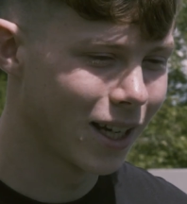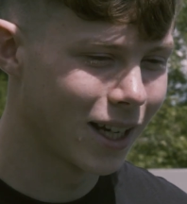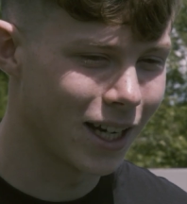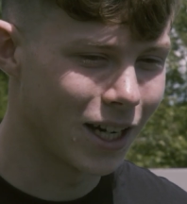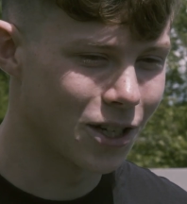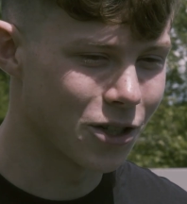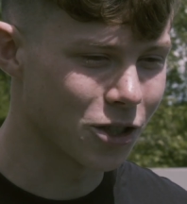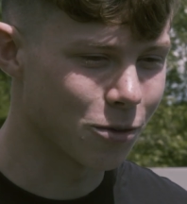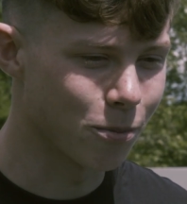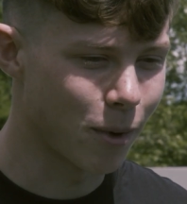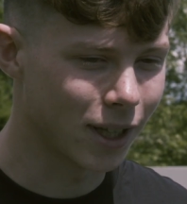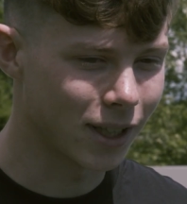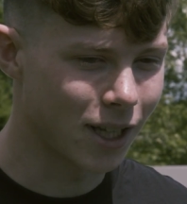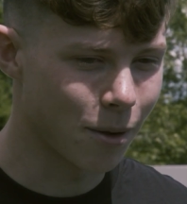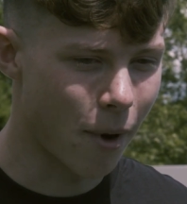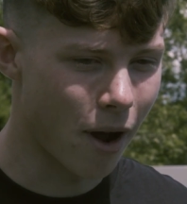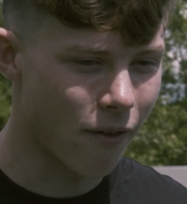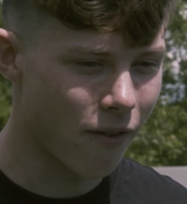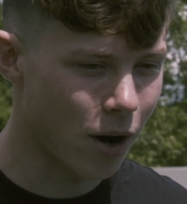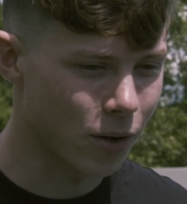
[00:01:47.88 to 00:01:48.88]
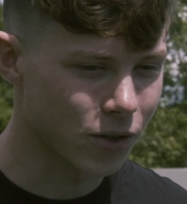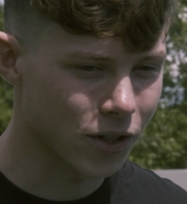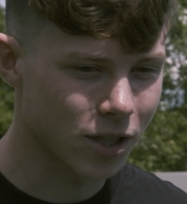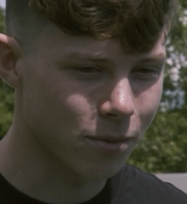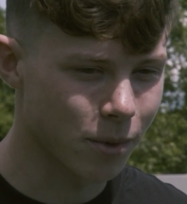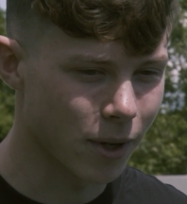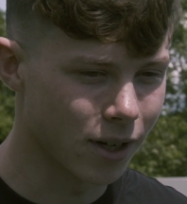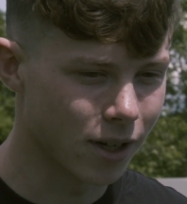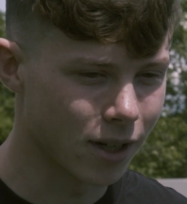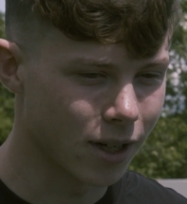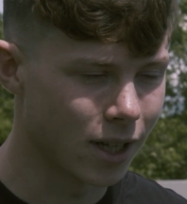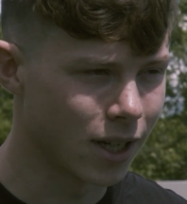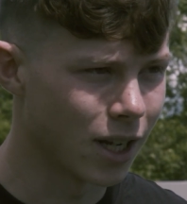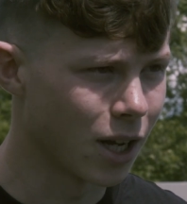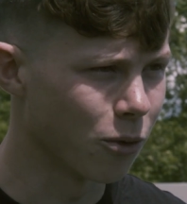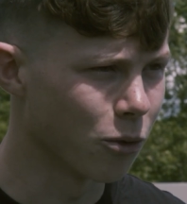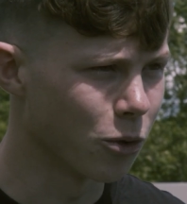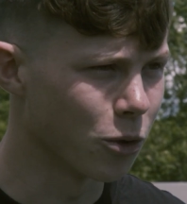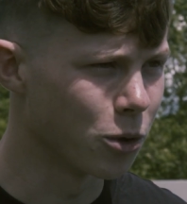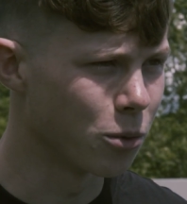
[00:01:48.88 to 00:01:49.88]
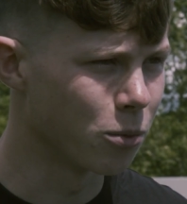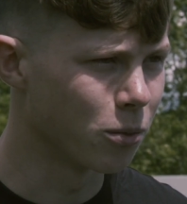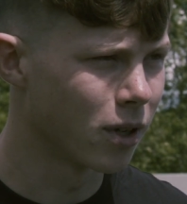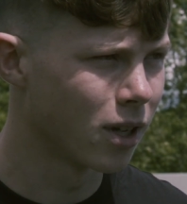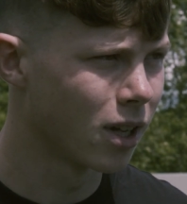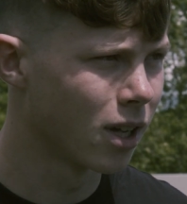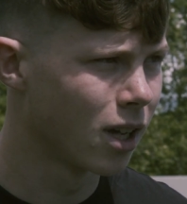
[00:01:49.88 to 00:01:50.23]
It's just mad, the amount of hours I spent in that room.